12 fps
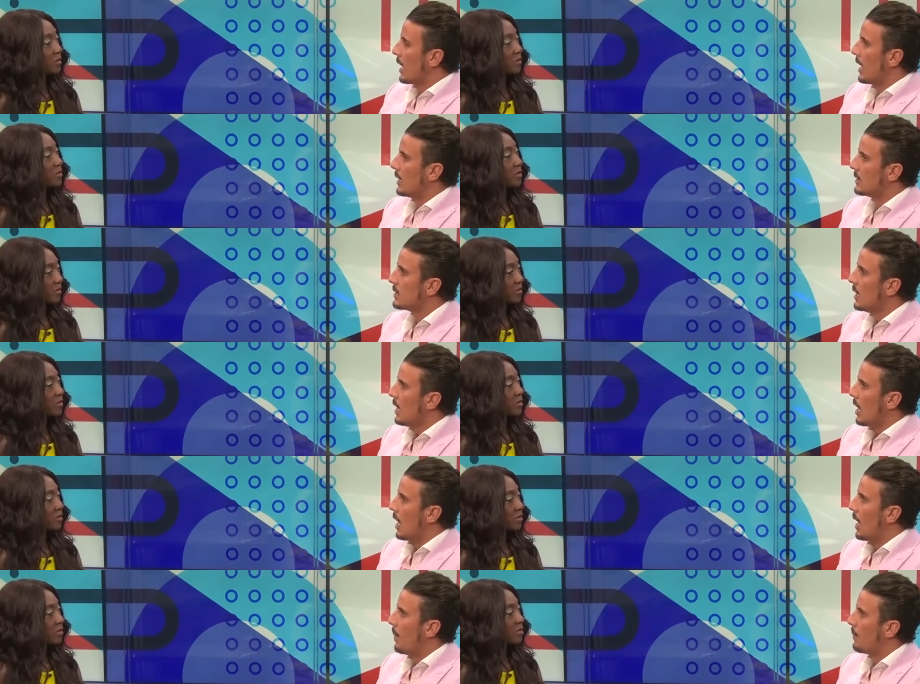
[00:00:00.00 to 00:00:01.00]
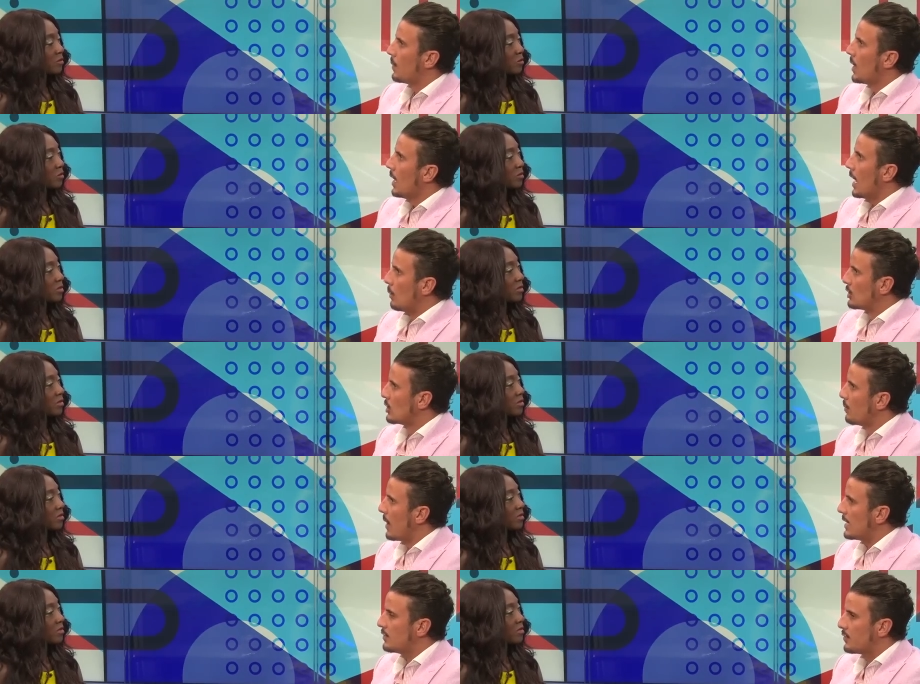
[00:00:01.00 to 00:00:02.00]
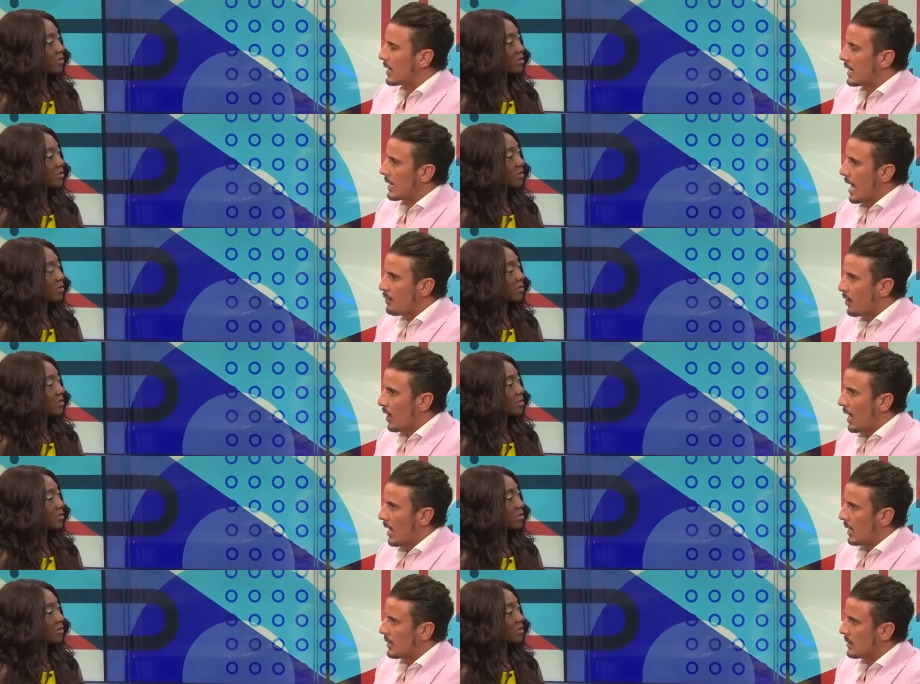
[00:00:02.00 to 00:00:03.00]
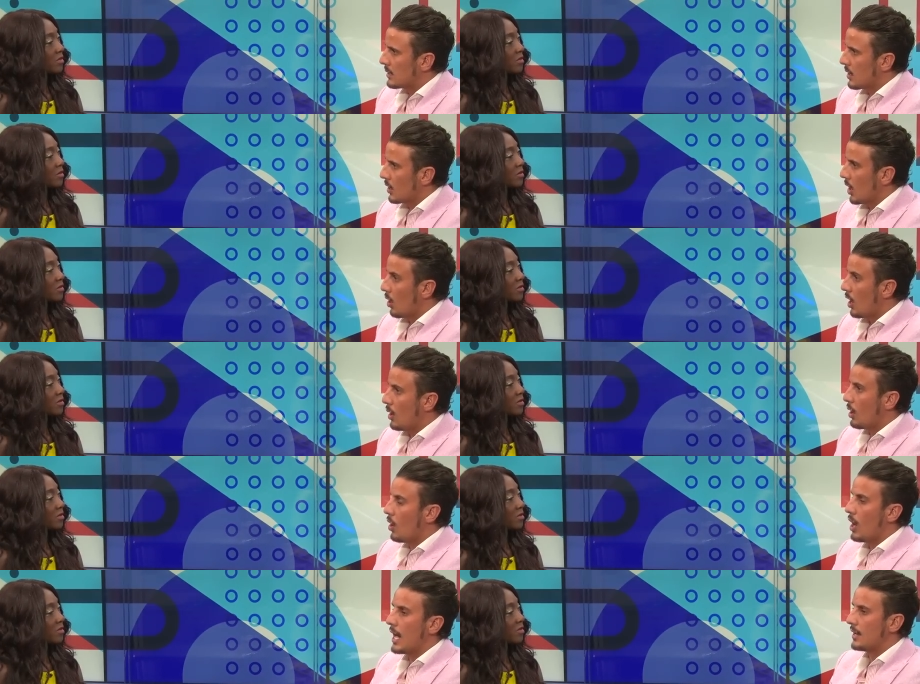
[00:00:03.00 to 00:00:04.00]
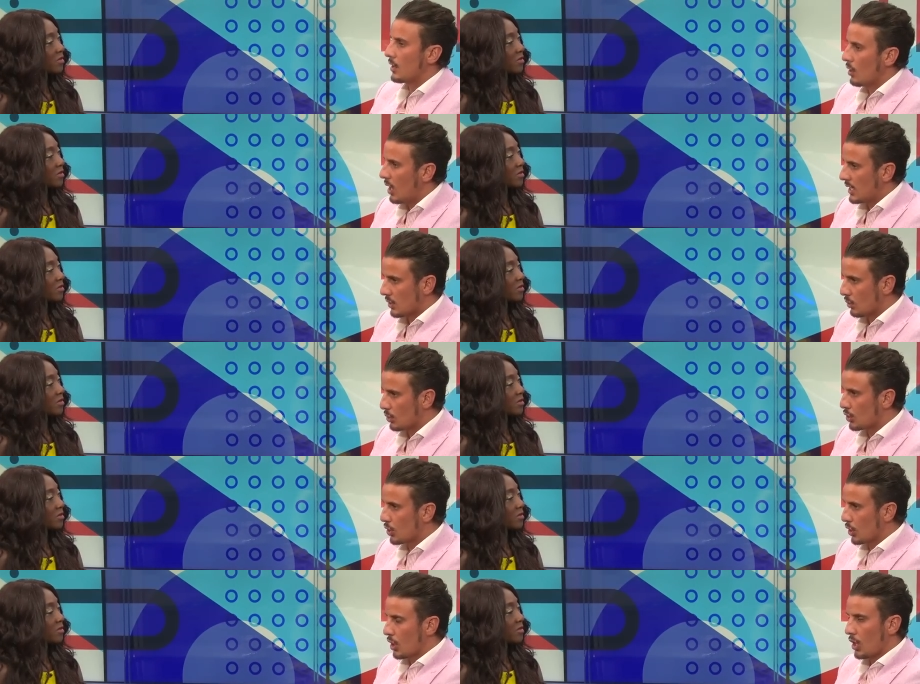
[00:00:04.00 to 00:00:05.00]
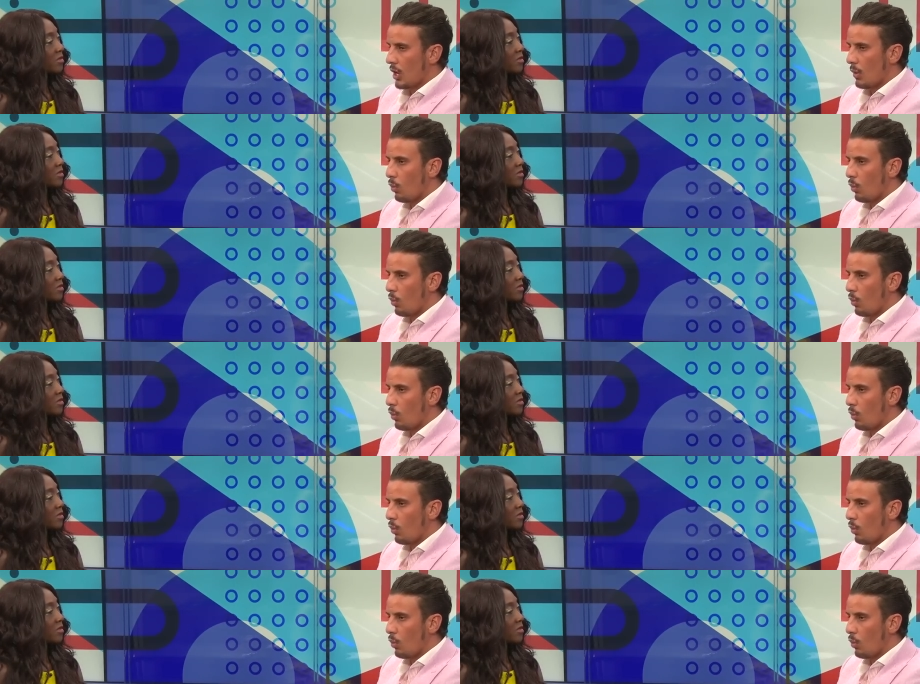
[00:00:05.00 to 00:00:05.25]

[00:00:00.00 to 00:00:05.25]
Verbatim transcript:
Speaker 1: And it was the best feeling ever. And, you know, I idolised Lord Sugar. I